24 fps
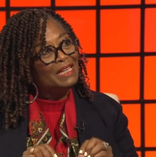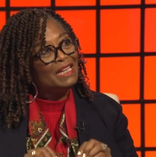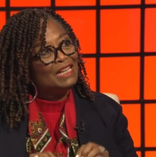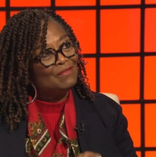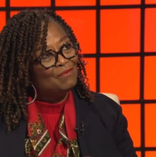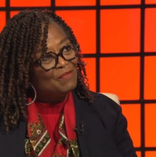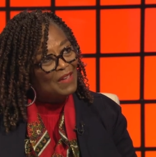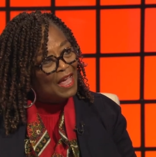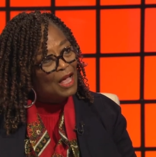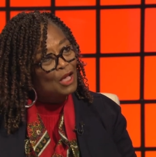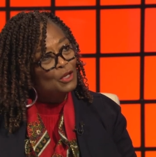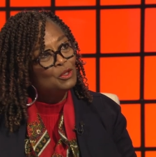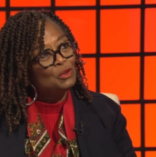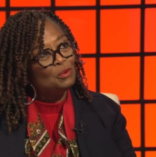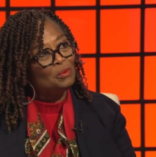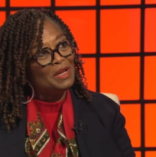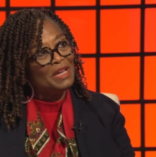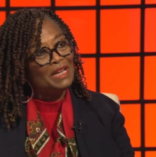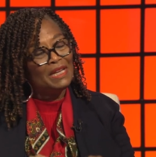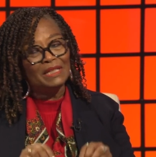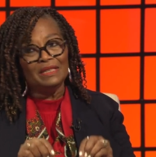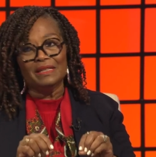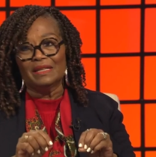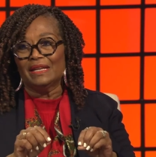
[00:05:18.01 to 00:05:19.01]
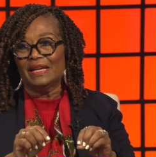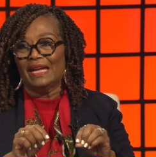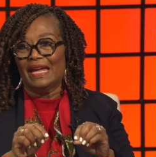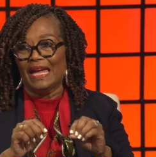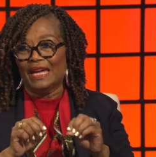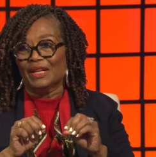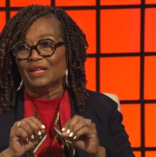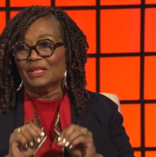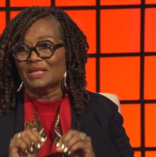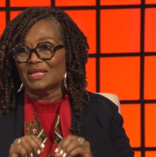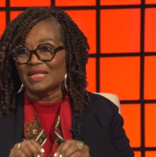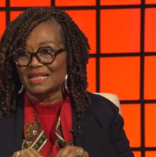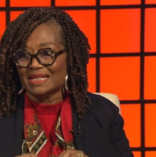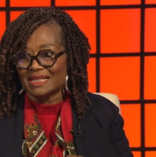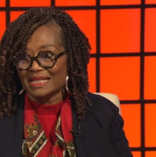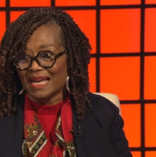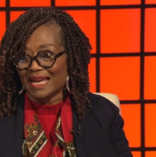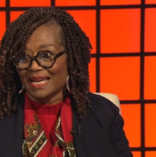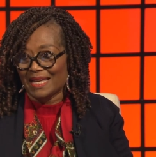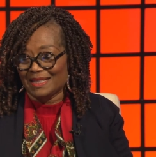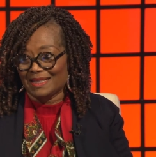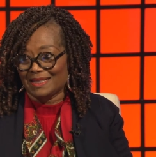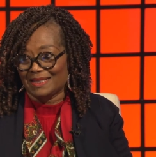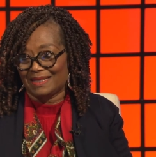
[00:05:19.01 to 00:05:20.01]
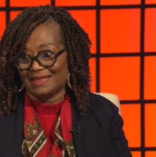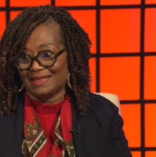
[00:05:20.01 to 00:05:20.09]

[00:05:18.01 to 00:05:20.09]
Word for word: evaluate and assess